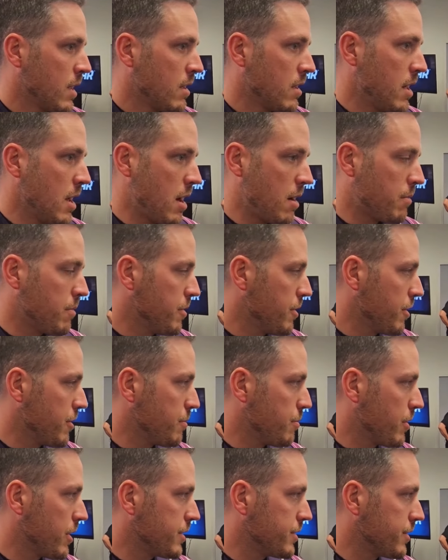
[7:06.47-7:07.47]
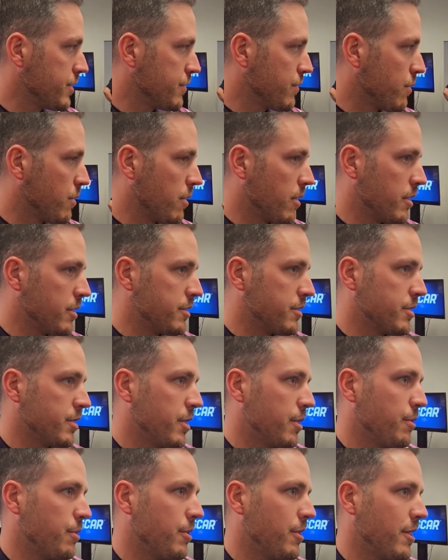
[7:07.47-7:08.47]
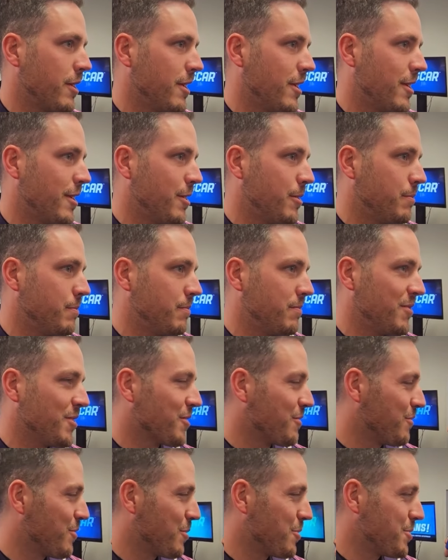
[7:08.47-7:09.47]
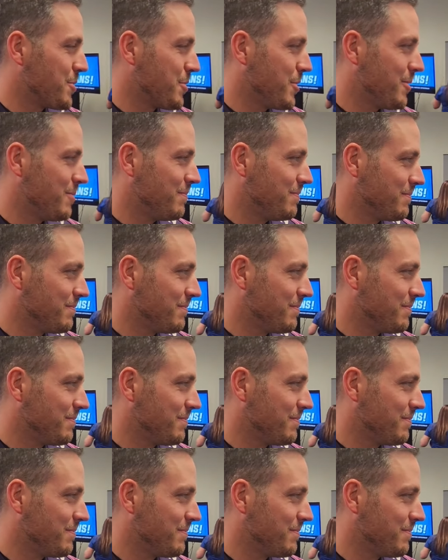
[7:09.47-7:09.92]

Yeah, really good places for us. So, looking forward to it.